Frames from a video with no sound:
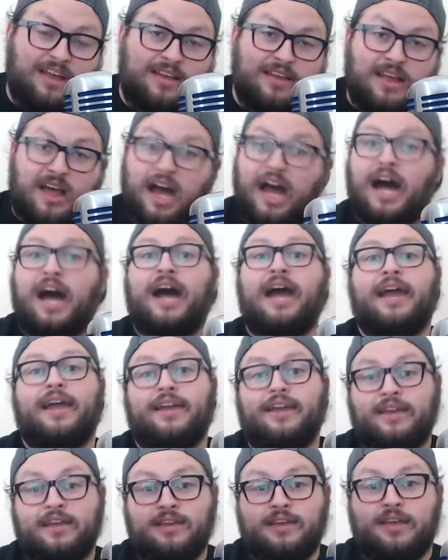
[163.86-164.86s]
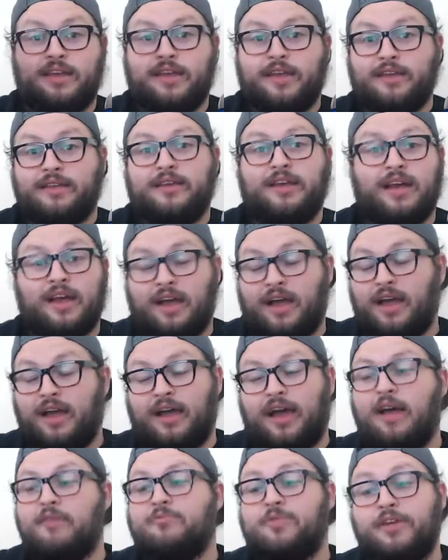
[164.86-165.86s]
I've
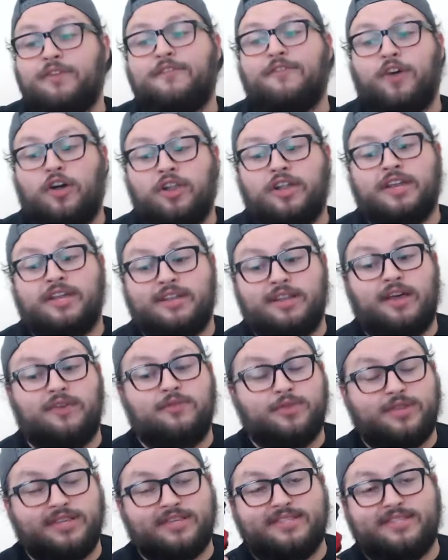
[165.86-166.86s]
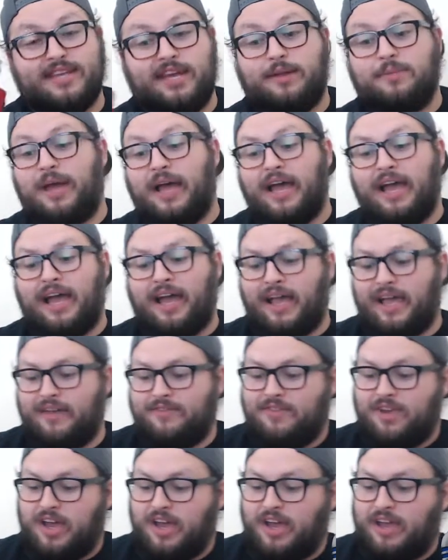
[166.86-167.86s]
been falling in love with this setup. I
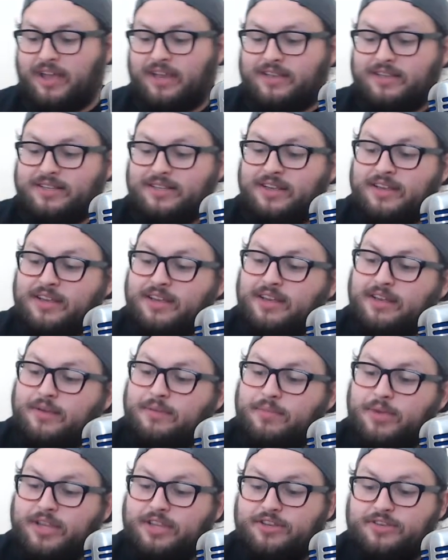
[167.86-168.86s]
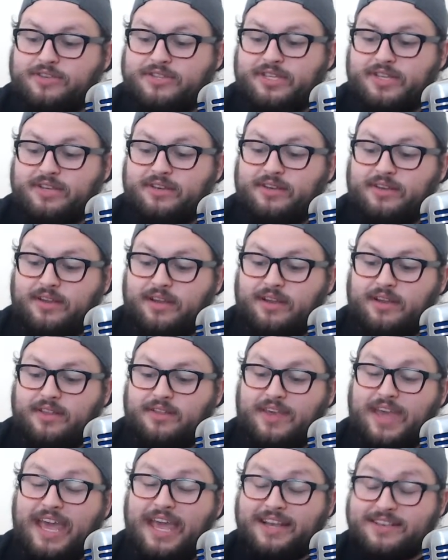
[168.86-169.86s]
have not been using
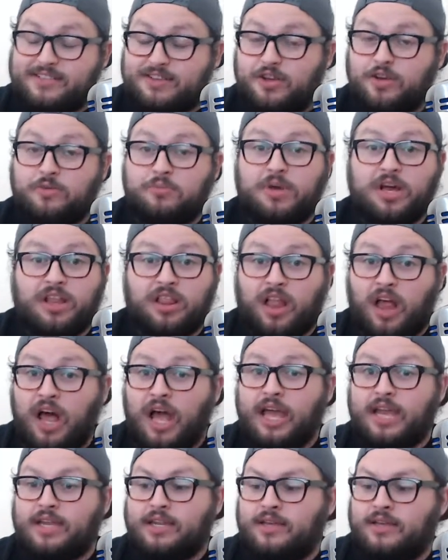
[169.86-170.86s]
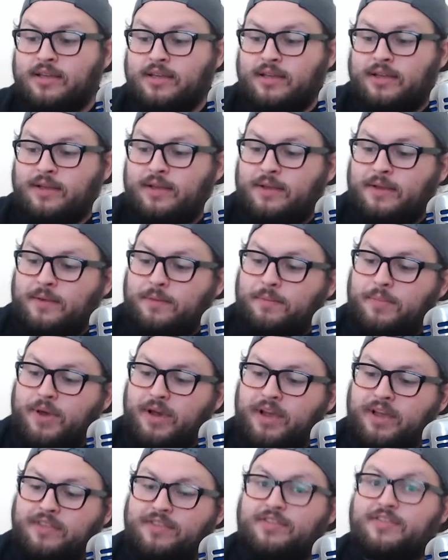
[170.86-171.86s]
the Hexome a lot,
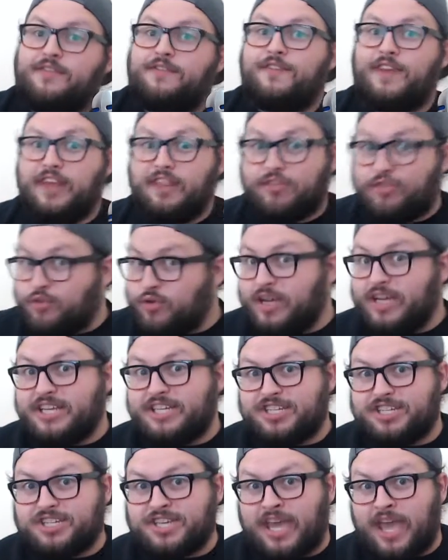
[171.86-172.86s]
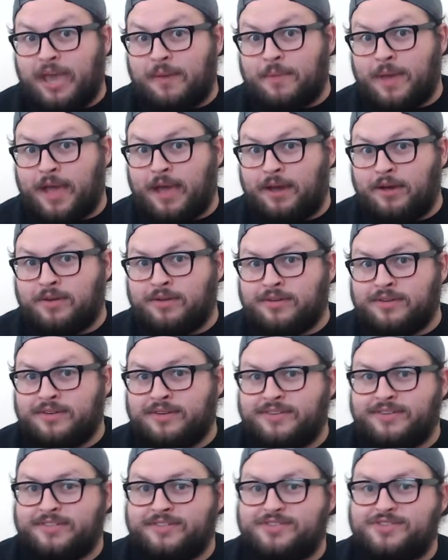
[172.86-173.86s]
but the V3 just came out,
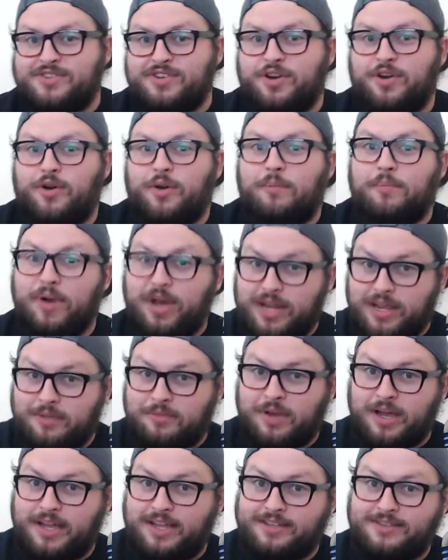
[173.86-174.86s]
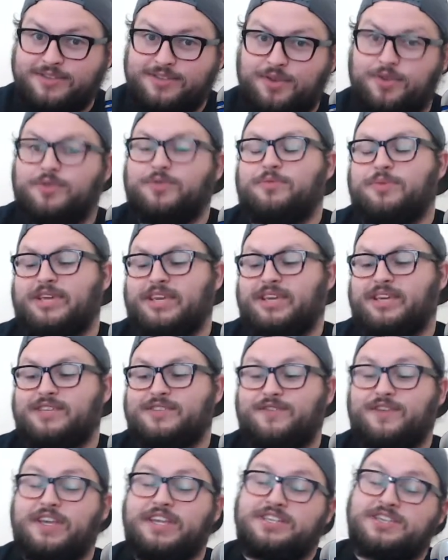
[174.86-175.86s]
so a buddy of mine sold me his
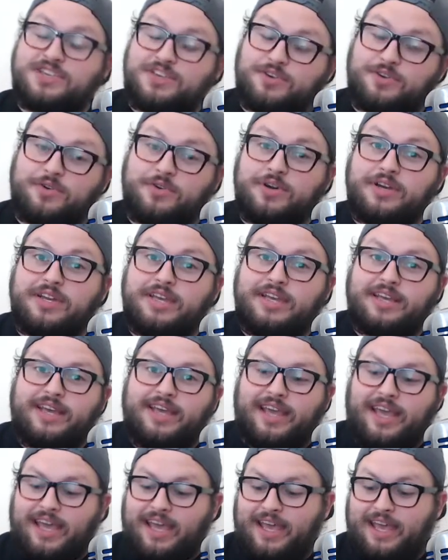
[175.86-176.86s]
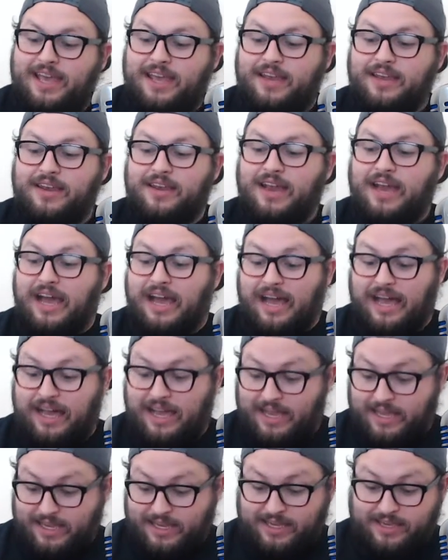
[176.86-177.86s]
V2, and
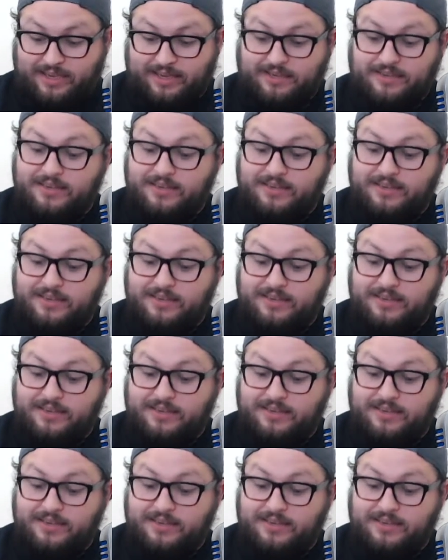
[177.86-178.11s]
I